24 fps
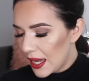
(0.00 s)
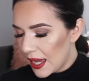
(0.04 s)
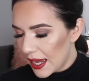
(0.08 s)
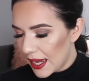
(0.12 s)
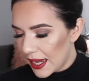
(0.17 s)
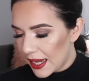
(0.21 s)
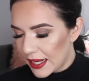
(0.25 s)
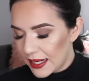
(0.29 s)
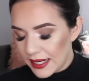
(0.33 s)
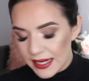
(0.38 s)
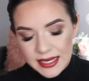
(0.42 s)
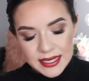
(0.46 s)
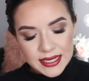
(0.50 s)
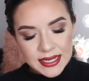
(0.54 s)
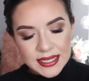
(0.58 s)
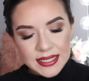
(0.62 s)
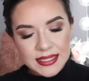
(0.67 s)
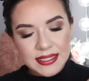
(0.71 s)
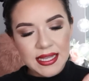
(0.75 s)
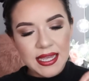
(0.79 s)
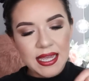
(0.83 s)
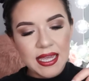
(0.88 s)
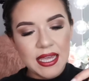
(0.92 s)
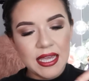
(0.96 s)
and it
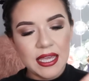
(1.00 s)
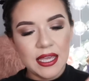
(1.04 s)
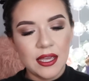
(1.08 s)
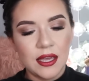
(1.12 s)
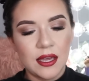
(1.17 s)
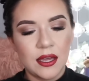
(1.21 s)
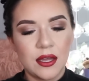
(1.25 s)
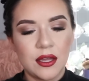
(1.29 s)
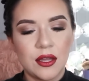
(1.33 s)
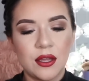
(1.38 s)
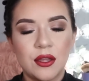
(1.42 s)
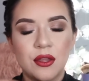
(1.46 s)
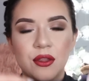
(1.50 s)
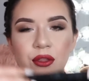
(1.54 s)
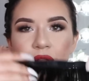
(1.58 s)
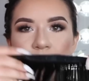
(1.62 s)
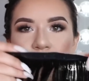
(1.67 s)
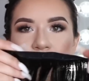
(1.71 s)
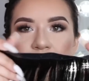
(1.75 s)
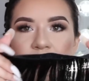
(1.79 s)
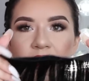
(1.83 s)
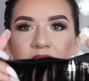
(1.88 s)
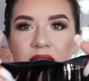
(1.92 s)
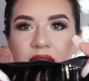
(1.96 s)
is a
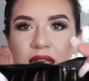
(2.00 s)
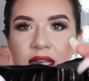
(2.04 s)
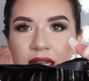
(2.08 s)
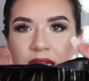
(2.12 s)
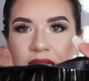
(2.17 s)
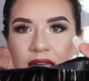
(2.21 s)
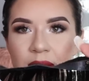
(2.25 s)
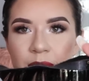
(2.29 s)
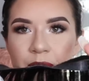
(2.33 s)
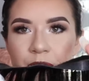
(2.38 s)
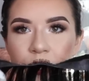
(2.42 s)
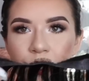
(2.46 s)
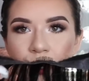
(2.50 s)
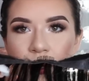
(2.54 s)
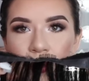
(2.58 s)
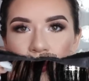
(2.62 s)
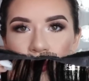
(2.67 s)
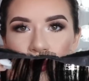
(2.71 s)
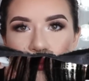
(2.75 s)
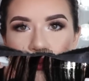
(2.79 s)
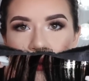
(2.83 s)
3-clip